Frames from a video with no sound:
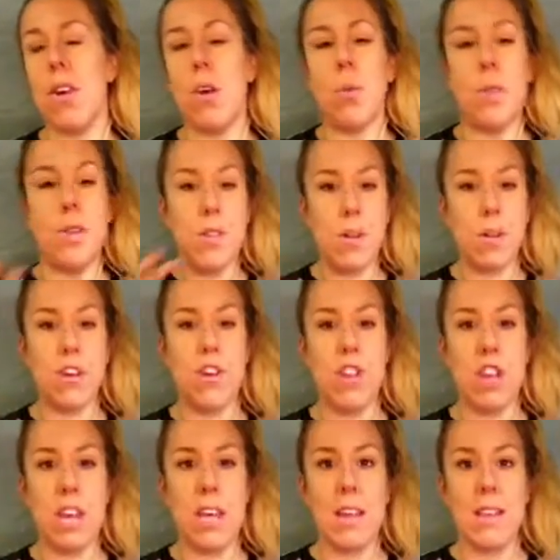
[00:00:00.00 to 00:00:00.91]
when it's on your
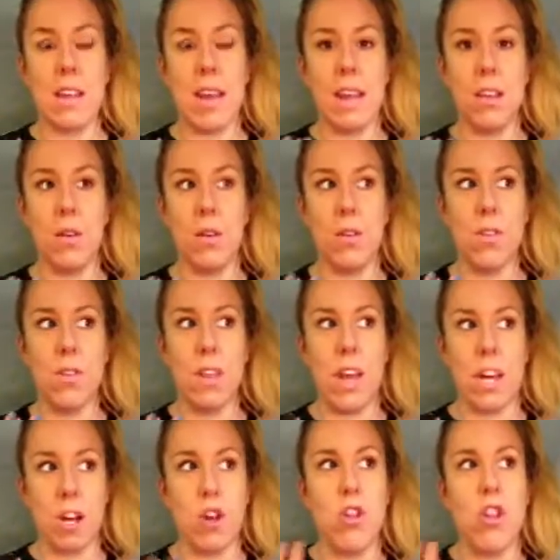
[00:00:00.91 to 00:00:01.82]
cheeks, it looks
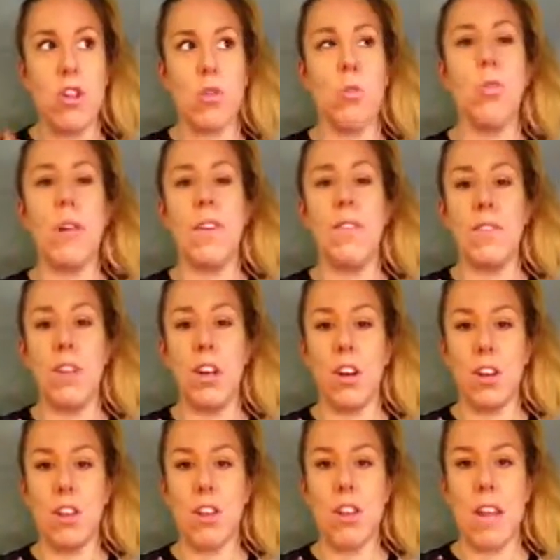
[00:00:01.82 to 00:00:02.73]
like you're just really
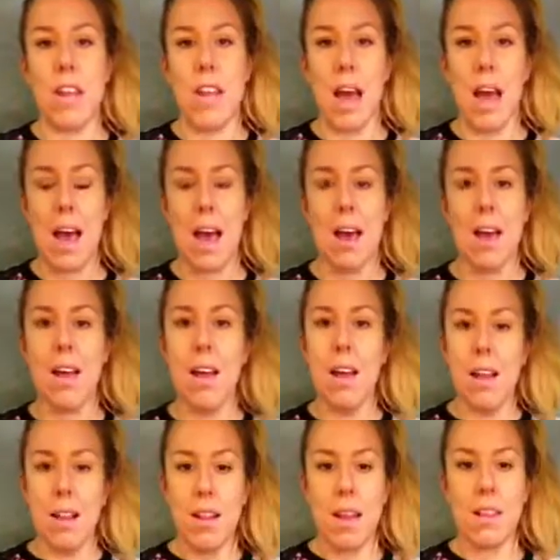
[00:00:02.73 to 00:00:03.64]
flushed. And I
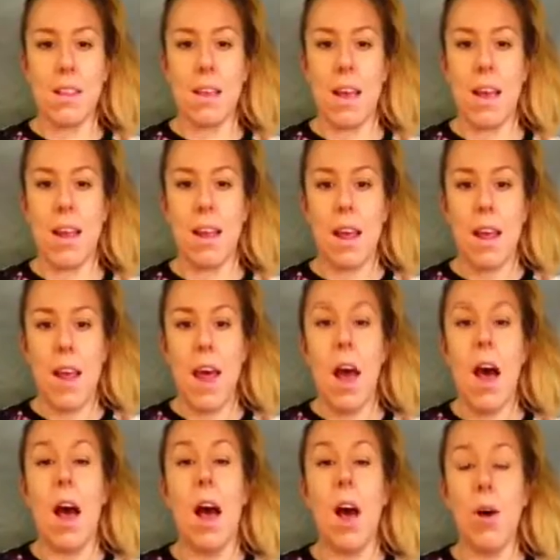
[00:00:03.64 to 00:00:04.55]
like that.
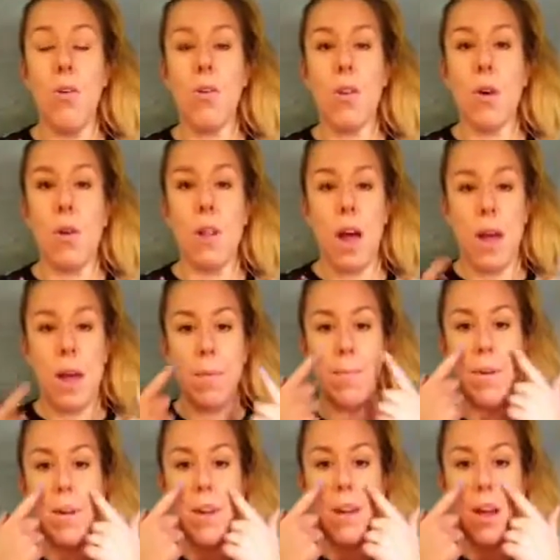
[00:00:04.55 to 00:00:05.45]
I also like
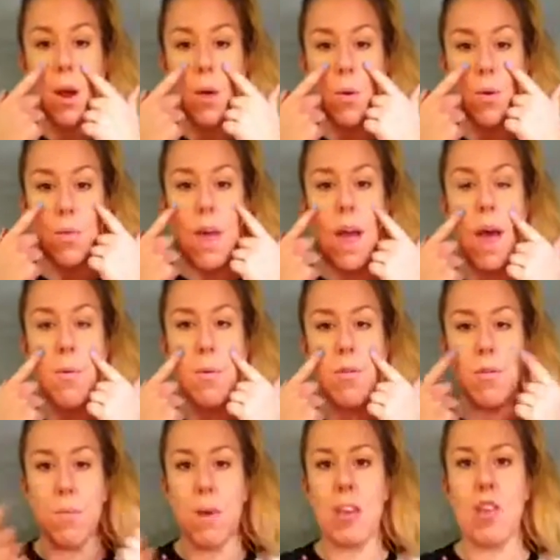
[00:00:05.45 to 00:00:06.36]
putting it on the
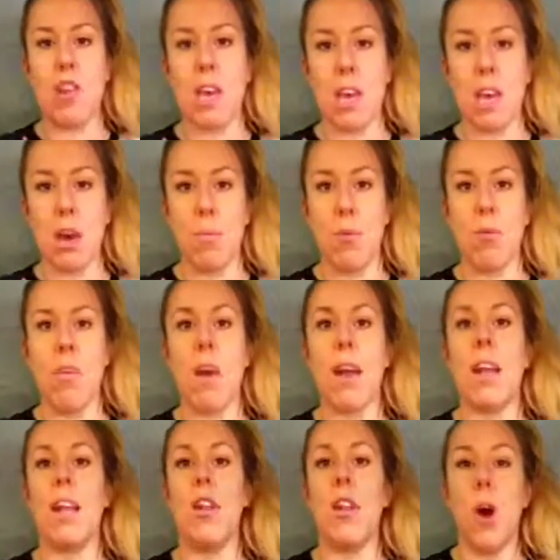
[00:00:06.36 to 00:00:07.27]
apples of my cheek, almost
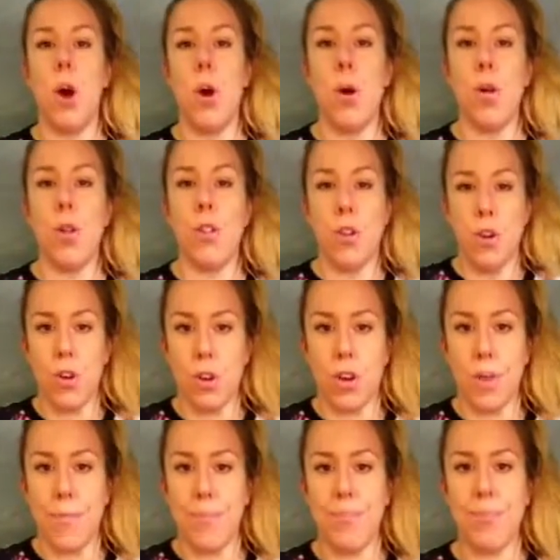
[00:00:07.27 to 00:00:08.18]
like a doll
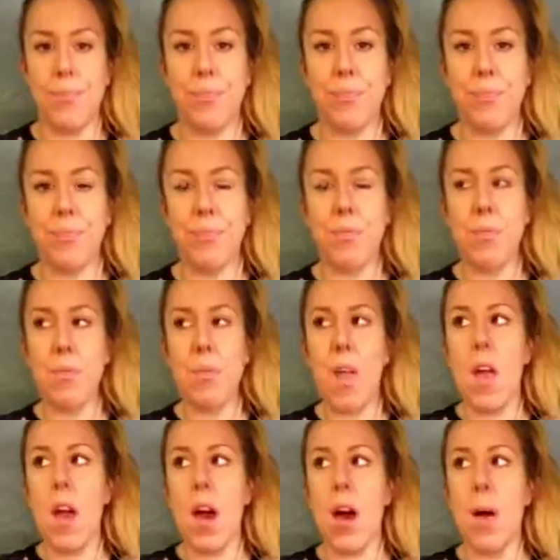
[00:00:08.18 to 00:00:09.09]
look.
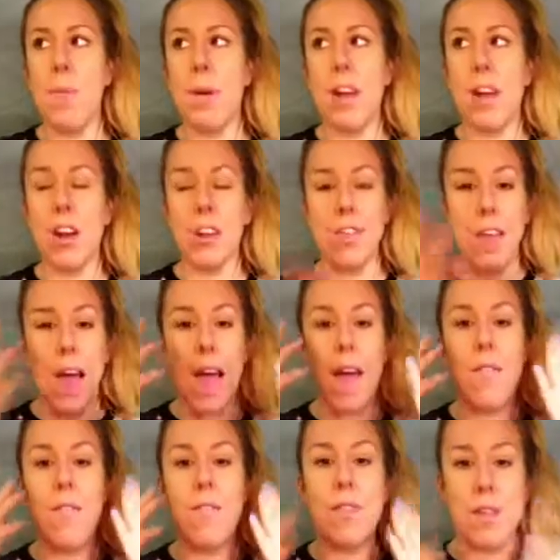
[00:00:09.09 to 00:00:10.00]
Because I
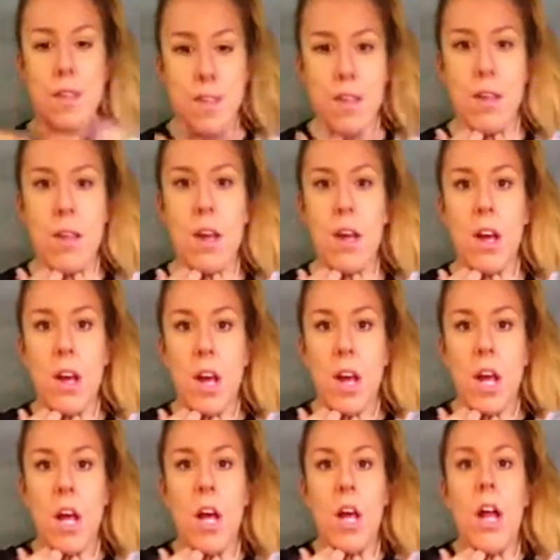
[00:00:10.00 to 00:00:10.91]
have this
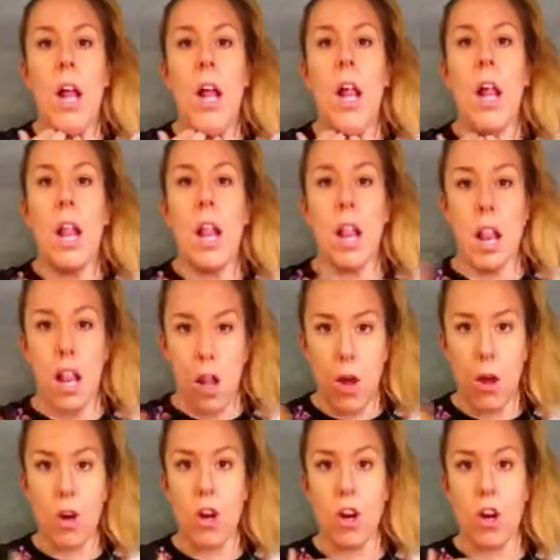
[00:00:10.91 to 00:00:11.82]

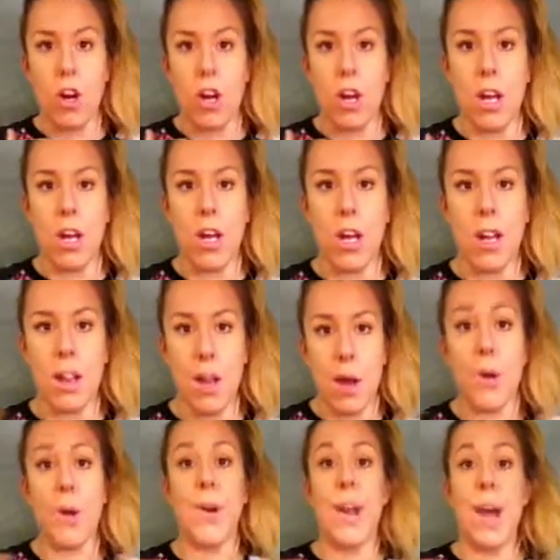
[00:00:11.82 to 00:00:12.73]
longer
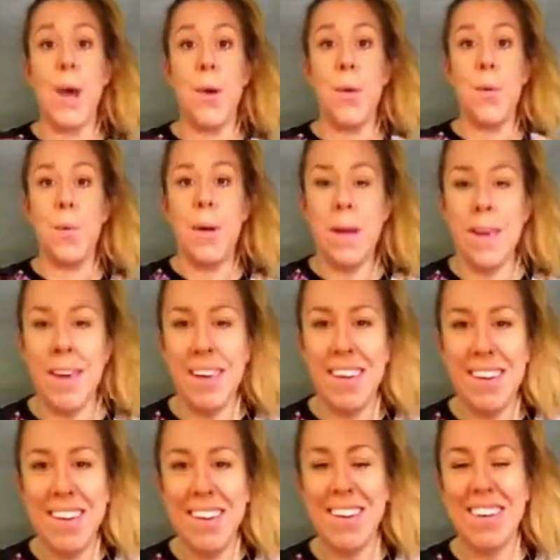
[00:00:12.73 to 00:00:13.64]
dome,
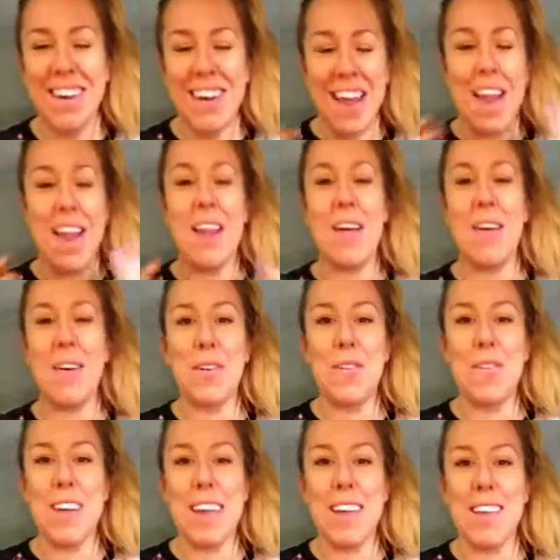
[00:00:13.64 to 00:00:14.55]
a longer
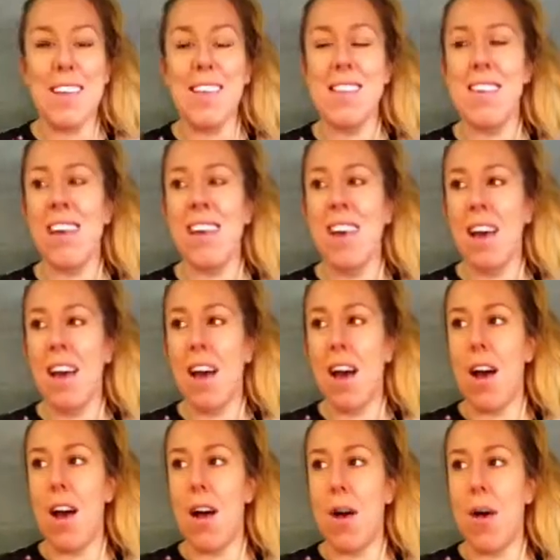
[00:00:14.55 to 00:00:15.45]
face,
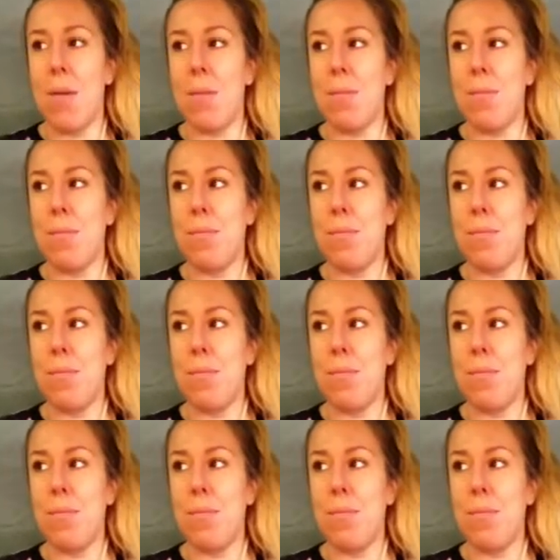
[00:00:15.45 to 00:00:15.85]
I